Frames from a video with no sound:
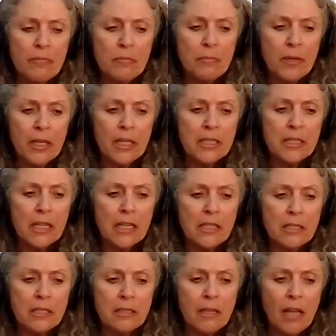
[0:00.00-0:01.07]
But
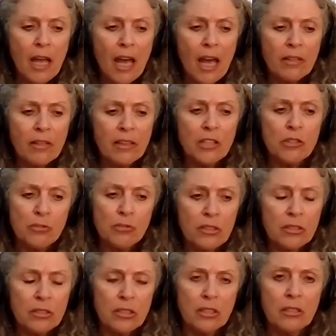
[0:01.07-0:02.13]
it's having that
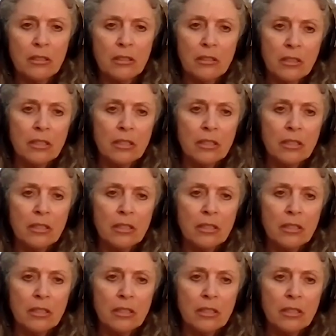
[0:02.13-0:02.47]
trust in